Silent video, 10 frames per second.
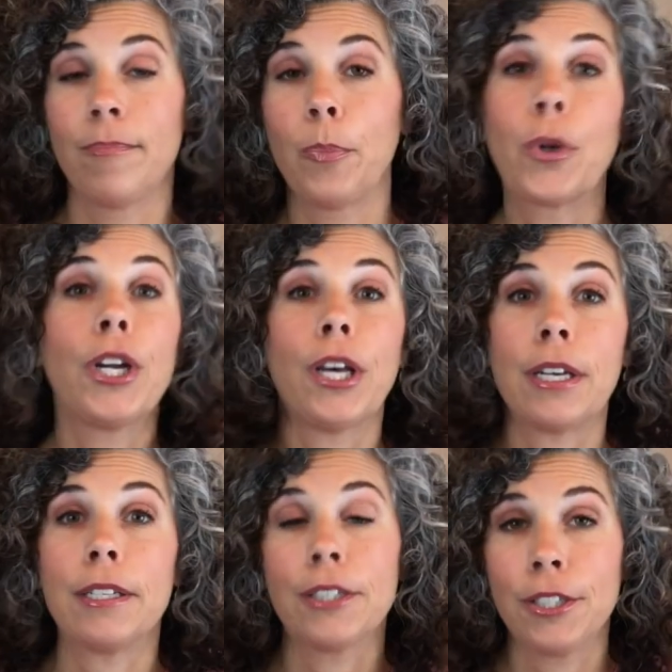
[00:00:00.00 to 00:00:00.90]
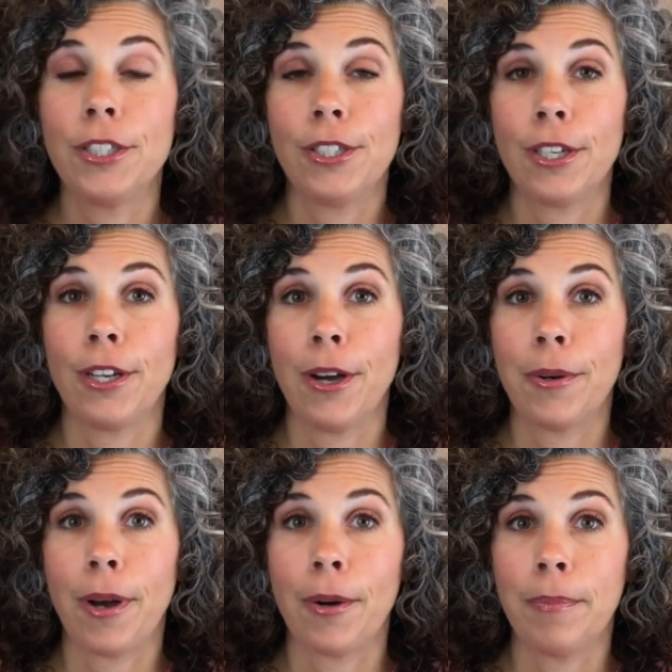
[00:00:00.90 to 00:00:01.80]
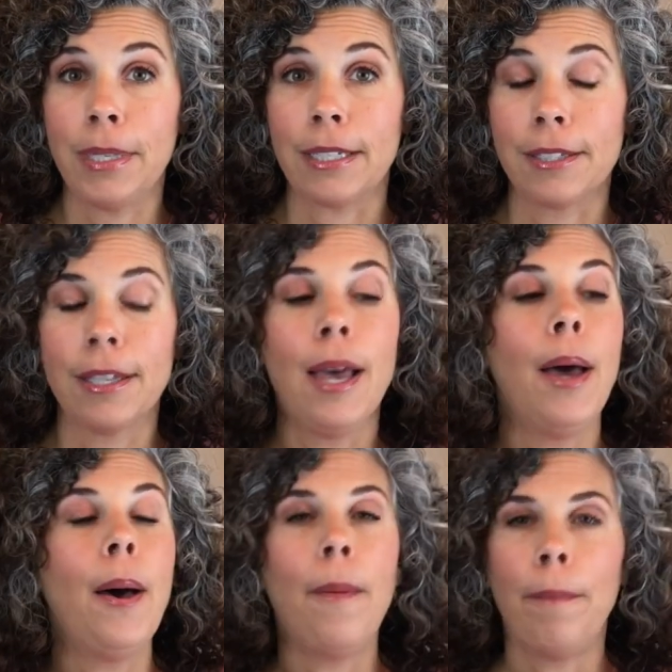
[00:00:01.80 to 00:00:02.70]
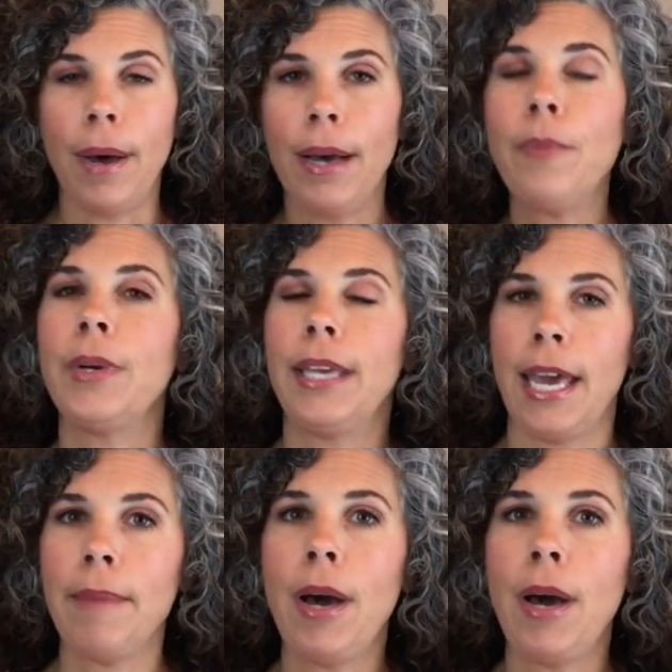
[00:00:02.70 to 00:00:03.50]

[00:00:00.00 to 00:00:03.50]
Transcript: We're done. She's gonna go to Ole Miss. But we came